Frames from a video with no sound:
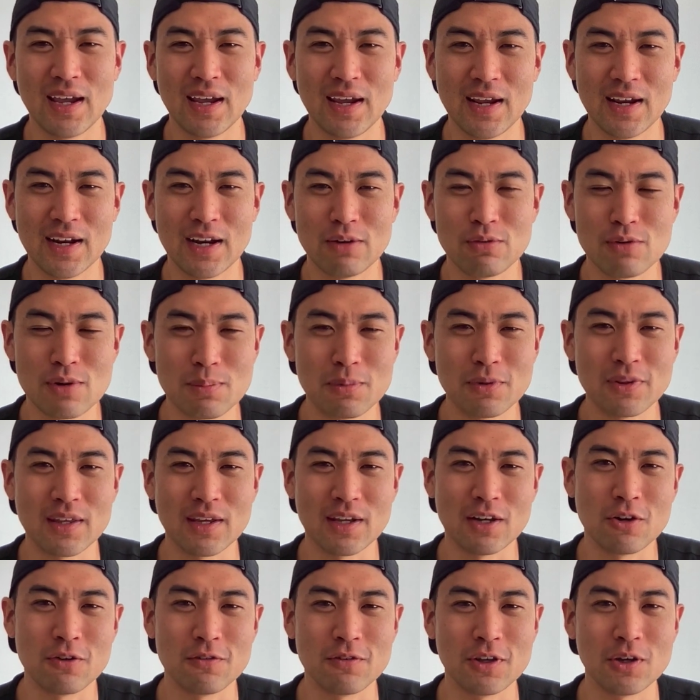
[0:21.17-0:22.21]
And I remember the
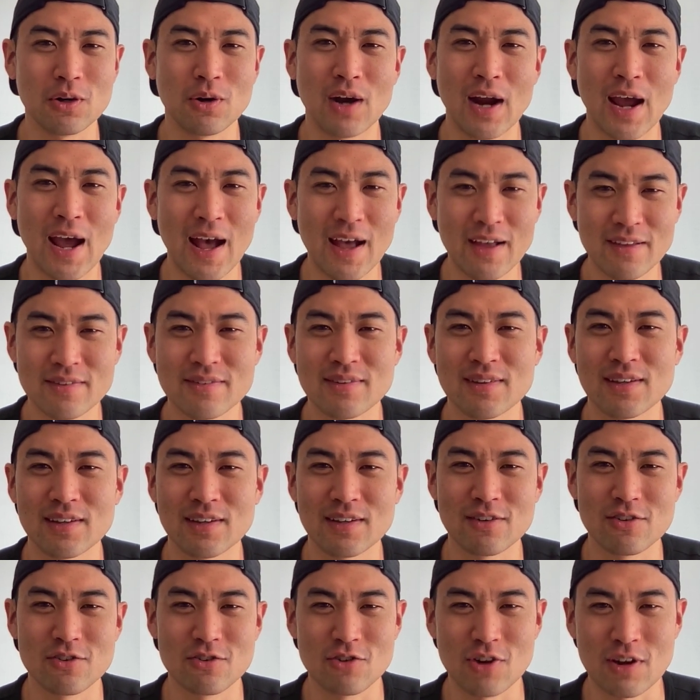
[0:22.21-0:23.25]
interviewer
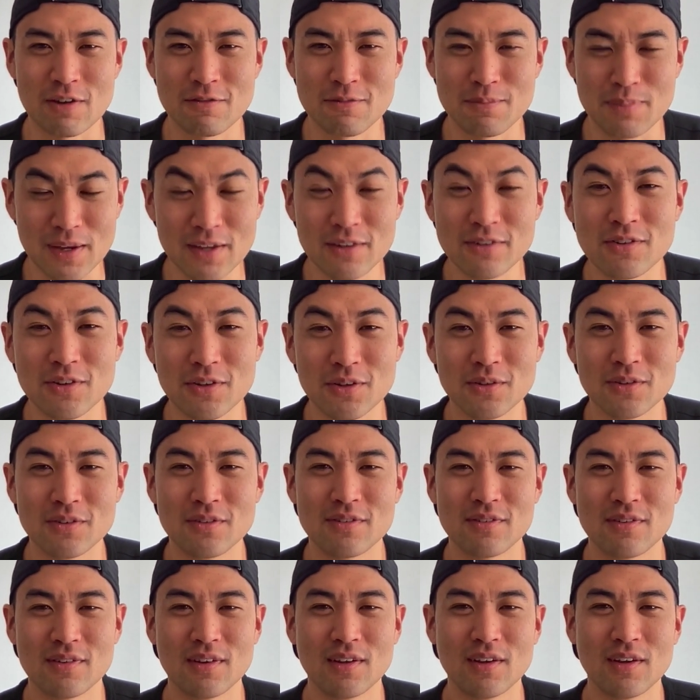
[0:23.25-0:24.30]
asking Jeff
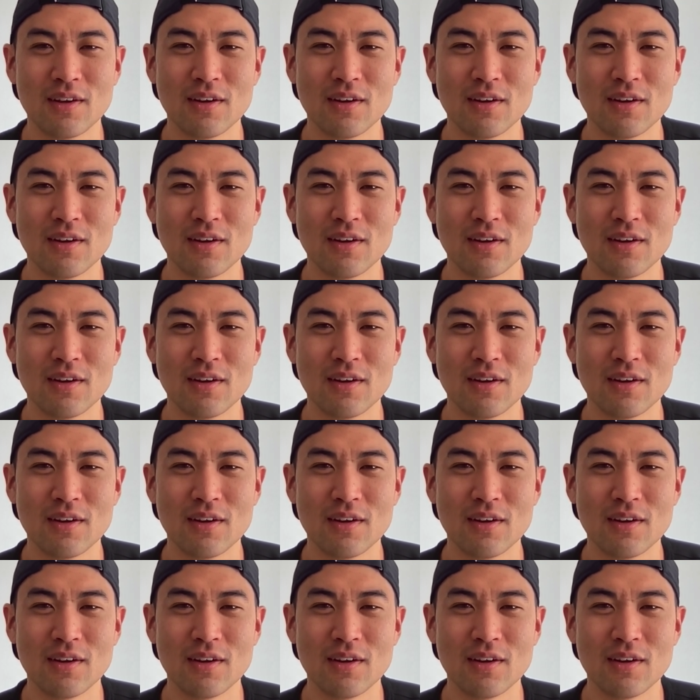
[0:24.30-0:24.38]
Bezos